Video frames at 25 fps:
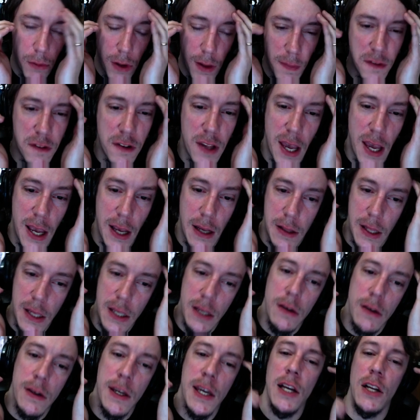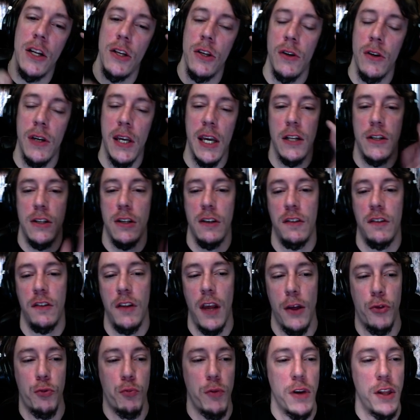what I'm saying. Like you can't you can't just
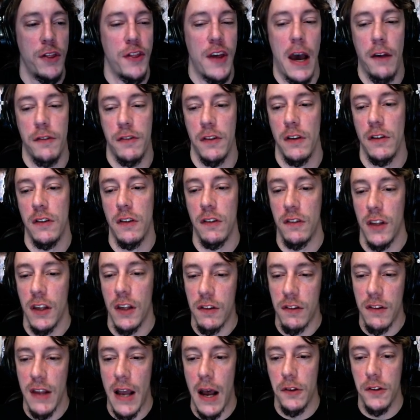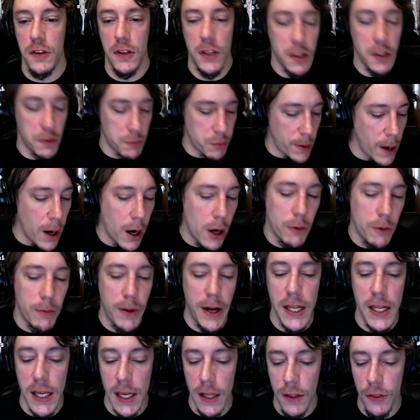say three thousand to six thousand because we're
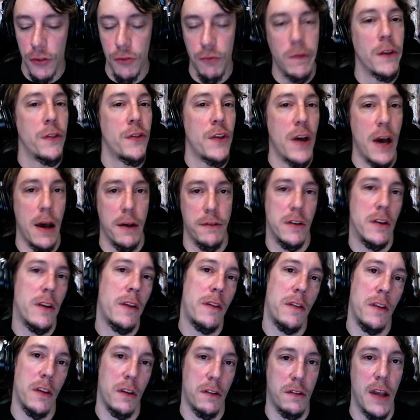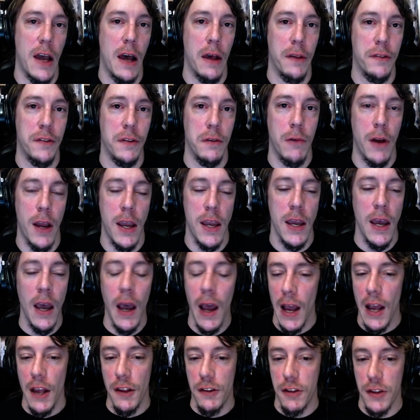already in three thousand to six thousand, right?
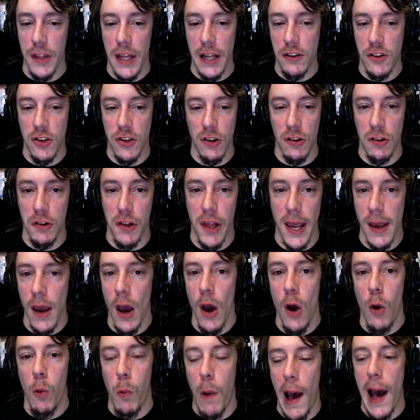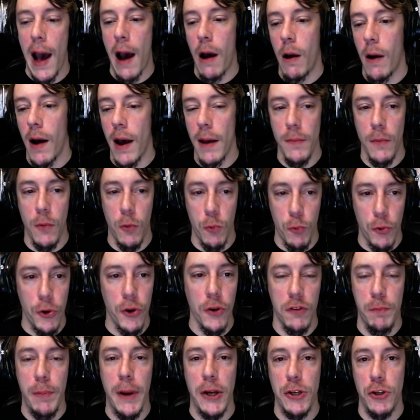So that's just like wow, I'm a
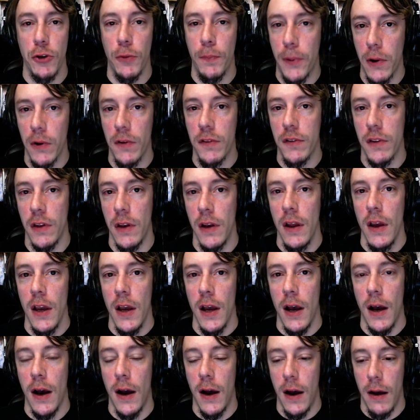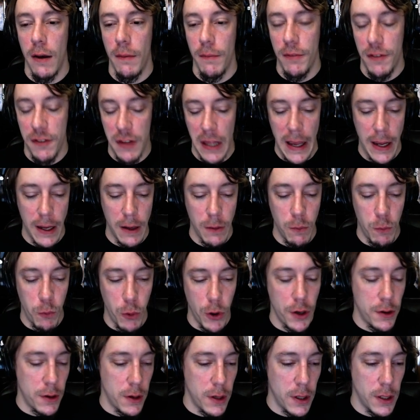real special person uh, saying
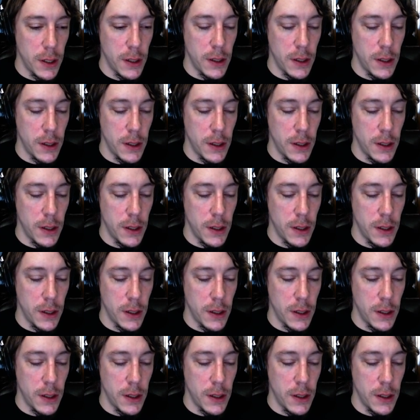what